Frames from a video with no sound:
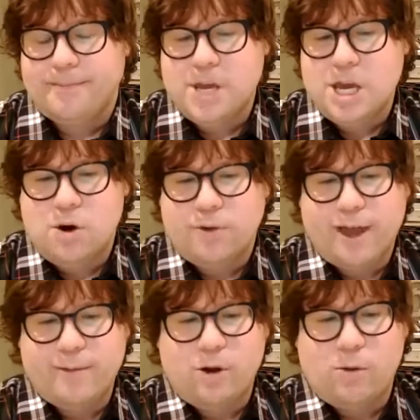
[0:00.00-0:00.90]
You know,
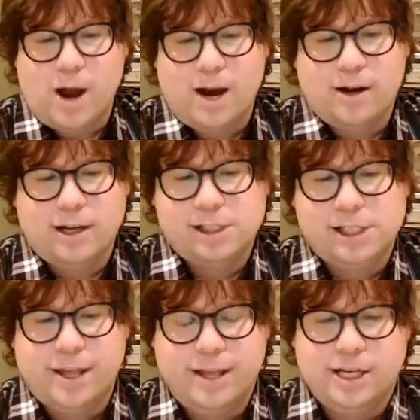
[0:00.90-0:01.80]
they require
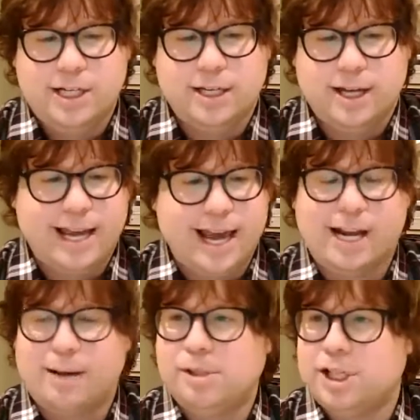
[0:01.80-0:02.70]
us, I think, to, again,
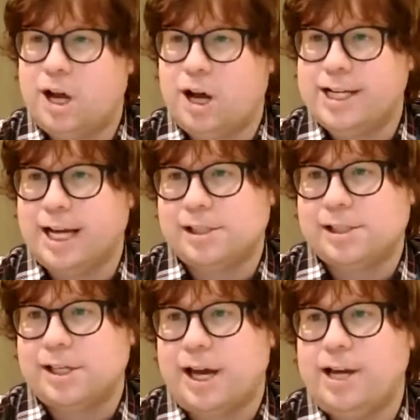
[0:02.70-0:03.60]
it comes to
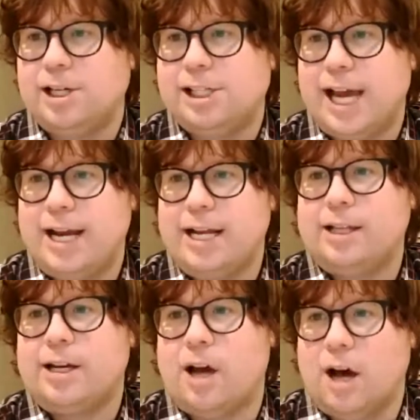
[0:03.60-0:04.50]
context, understanding
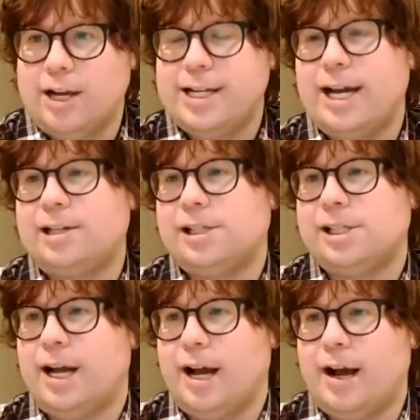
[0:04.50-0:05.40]
the
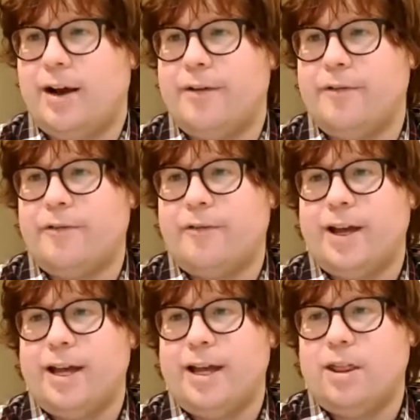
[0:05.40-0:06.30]
context of
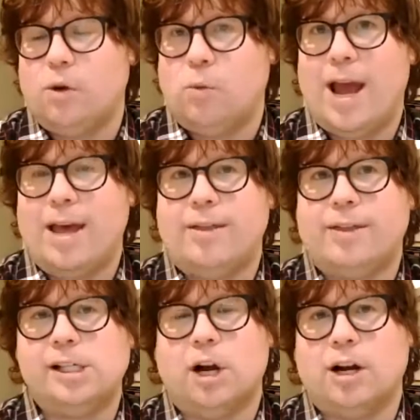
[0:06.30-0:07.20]
the way that
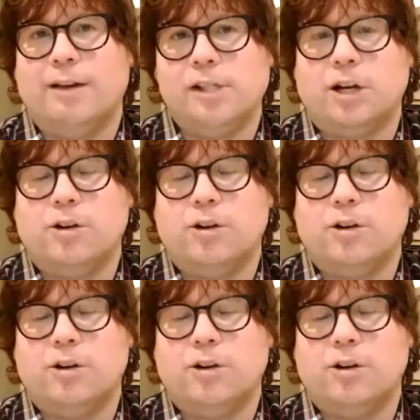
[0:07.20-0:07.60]
these archives are